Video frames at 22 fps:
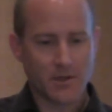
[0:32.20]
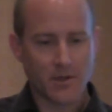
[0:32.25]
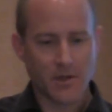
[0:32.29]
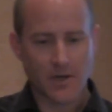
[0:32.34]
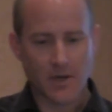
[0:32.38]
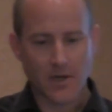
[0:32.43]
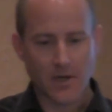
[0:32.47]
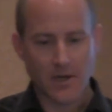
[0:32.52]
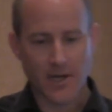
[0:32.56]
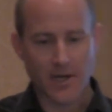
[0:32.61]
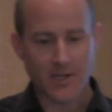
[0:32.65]

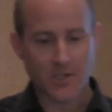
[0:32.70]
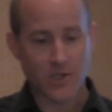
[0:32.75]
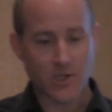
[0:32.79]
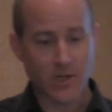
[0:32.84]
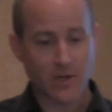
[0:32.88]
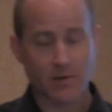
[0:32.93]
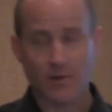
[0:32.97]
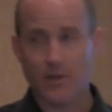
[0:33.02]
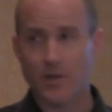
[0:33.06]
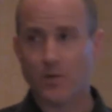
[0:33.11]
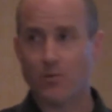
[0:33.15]
I
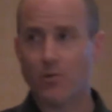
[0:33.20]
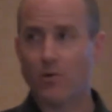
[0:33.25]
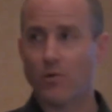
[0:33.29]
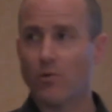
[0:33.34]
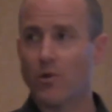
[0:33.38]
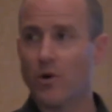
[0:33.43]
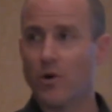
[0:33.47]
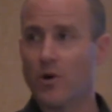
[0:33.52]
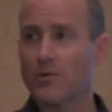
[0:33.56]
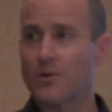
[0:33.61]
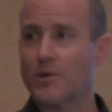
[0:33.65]
generally will
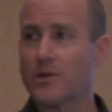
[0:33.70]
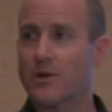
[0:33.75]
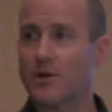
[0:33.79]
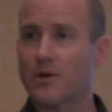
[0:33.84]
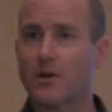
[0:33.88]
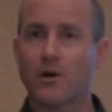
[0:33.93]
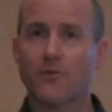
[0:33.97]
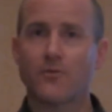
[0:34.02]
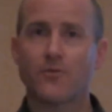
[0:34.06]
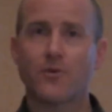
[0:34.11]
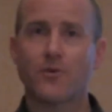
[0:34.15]
work with
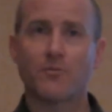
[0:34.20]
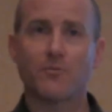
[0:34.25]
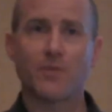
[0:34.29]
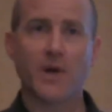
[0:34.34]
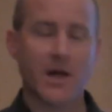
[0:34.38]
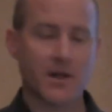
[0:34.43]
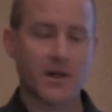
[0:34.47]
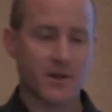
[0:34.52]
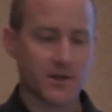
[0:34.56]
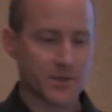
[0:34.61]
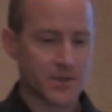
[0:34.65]
a foot
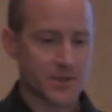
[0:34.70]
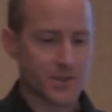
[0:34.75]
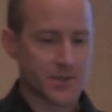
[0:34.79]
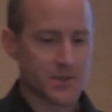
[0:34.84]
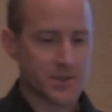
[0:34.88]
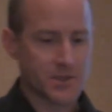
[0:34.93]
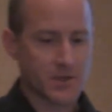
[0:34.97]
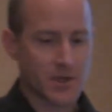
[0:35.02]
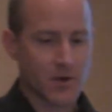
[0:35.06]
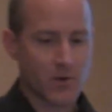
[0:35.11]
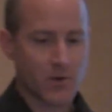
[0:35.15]

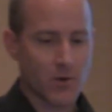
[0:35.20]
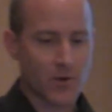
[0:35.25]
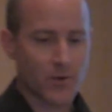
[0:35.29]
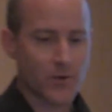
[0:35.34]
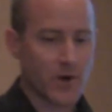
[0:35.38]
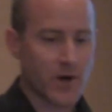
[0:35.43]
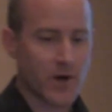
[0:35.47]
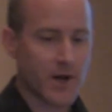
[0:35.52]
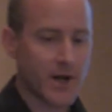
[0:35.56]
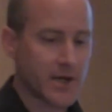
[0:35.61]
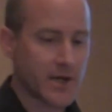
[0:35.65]
balance
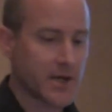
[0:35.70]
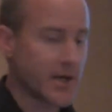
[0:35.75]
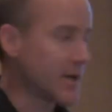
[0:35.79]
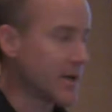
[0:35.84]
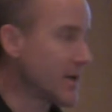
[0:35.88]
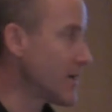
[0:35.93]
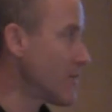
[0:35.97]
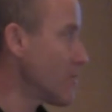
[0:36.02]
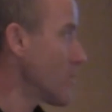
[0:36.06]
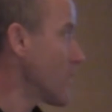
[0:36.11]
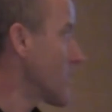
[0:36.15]
orthotic, and
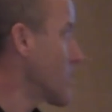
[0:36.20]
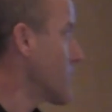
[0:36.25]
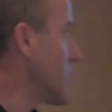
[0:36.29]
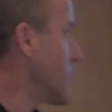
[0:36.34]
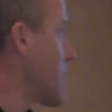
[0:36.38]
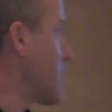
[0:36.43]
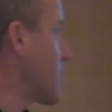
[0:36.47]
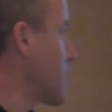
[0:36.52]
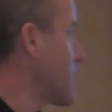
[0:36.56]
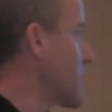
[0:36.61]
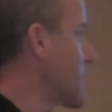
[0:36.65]
I work a
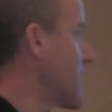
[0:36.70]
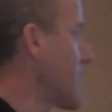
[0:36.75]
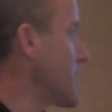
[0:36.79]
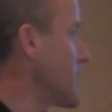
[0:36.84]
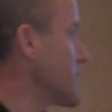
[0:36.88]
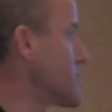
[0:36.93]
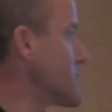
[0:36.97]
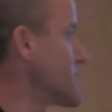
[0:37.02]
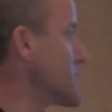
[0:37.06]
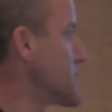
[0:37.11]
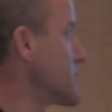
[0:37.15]
lot with
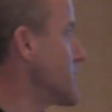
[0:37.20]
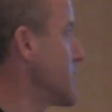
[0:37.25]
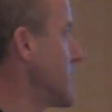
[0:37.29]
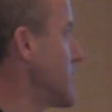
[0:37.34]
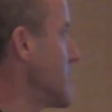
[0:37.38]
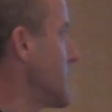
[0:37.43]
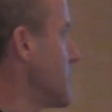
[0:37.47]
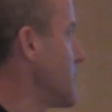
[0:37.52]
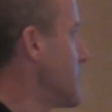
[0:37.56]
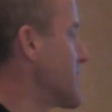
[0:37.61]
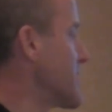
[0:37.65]
cadence
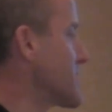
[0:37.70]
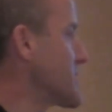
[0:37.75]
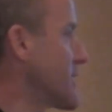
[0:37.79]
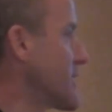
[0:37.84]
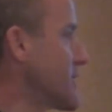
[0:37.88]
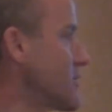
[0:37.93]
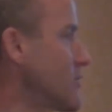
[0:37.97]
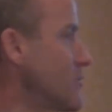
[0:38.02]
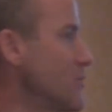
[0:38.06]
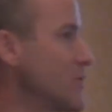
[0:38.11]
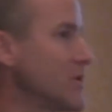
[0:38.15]
because
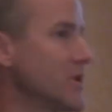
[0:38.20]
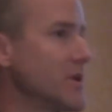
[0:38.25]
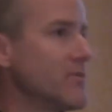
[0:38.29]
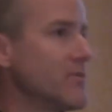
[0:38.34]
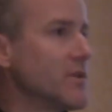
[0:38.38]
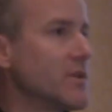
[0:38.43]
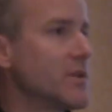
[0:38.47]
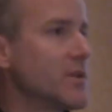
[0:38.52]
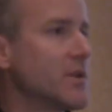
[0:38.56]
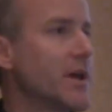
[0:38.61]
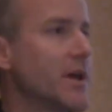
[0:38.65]
I do
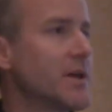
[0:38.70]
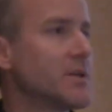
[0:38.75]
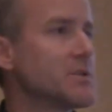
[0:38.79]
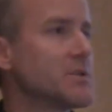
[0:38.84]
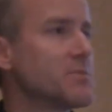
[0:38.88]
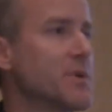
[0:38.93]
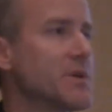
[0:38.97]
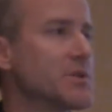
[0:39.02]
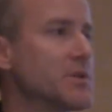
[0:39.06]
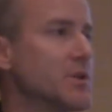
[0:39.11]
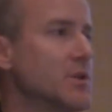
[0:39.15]
believe that cadence
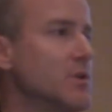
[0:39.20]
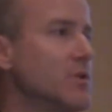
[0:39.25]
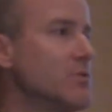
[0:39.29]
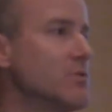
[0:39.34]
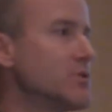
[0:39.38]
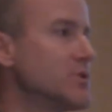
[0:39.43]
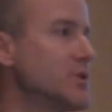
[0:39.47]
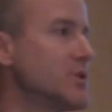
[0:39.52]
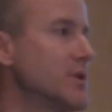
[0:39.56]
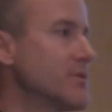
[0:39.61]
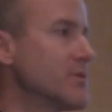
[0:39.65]
makes a
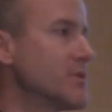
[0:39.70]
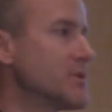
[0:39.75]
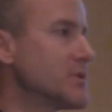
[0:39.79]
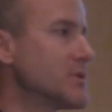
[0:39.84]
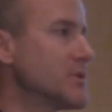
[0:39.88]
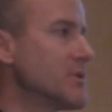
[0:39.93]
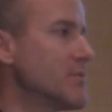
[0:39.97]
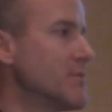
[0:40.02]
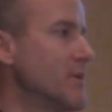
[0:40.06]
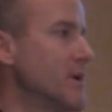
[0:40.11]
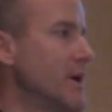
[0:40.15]
huge difference
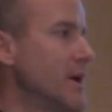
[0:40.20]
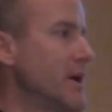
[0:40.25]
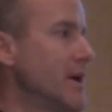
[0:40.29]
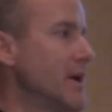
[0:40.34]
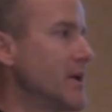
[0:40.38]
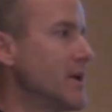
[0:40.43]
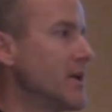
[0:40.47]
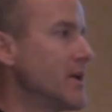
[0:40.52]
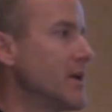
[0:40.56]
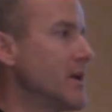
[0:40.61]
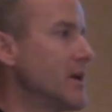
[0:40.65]
to them. And